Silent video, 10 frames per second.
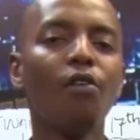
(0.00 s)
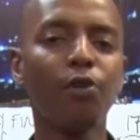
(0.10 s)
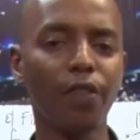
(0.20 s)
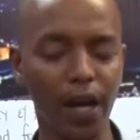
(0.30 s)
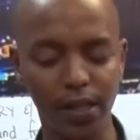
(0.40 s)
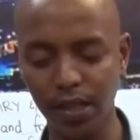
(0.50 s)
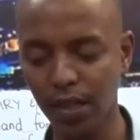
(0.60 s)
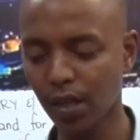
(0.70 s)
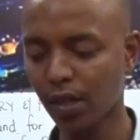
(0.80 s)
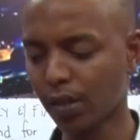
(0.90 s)
for that.
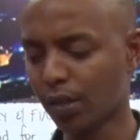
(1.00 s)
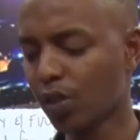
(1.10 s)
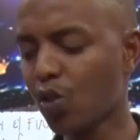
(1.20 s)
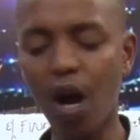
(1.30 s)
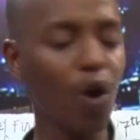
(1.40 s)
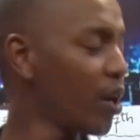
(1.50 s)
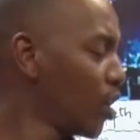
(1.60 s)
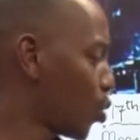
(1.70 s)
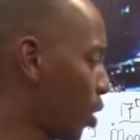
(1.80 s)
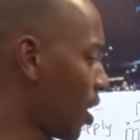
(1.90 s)
So according
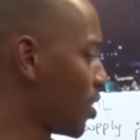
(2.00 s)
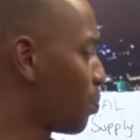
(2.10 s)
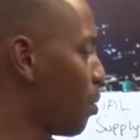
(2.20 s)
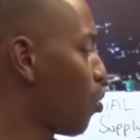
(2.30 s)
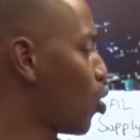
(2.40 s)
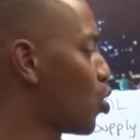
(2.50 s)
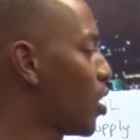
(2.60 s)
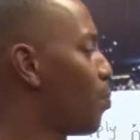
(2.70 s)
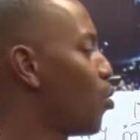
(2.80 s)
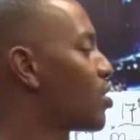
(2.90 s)
to Keynes, people
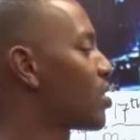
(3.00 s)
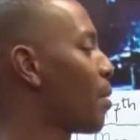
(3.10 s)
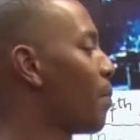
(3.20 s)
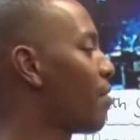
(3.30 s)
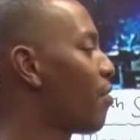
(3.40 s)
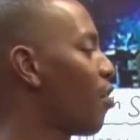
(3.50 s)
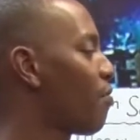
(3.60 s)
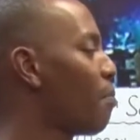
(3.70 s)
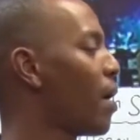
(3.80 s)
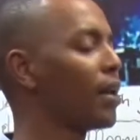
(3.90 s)
usually put some level
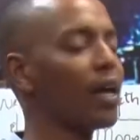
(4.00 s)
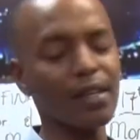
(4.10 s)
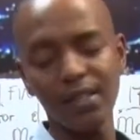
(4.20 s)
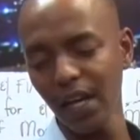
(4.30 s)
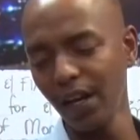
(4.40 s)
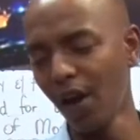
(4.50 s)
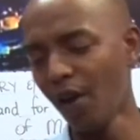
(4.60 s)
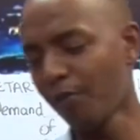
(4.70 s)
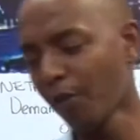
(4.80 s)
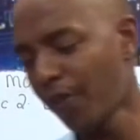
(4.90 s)
of money aside
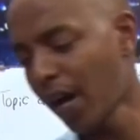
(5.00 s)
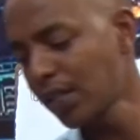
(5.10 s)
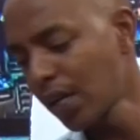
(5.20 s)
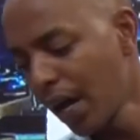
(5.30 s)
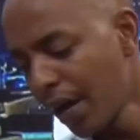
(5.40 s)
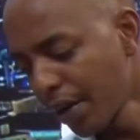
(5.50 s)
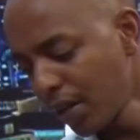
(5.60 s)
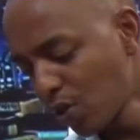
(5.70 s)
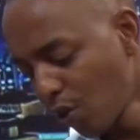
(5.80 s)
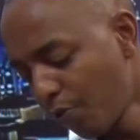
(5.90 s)
for that
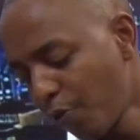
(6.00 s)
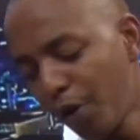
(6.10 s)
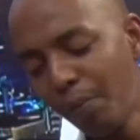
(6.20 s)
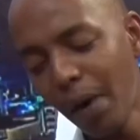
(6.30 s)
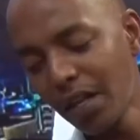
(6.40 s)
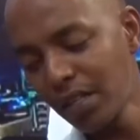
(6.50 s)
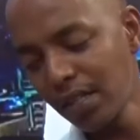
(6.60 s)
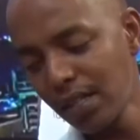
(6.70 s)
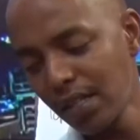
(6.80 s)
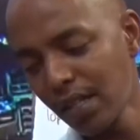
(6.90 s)
reason, for
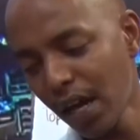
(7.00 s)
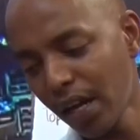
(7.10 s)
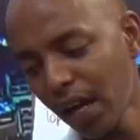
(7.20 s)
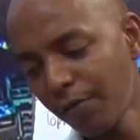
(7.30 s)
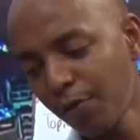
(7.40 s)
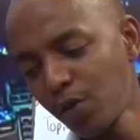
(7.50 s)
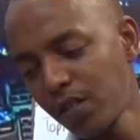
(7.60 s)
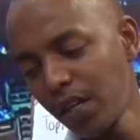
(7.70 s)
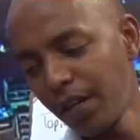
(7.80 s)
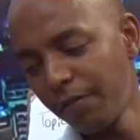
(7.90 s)
emergencies and
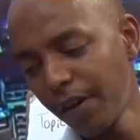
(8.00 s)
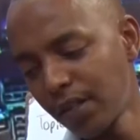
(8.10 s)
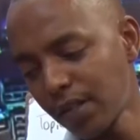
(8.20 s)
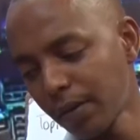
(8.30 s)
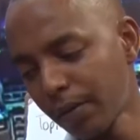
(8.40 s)
unforeseen events.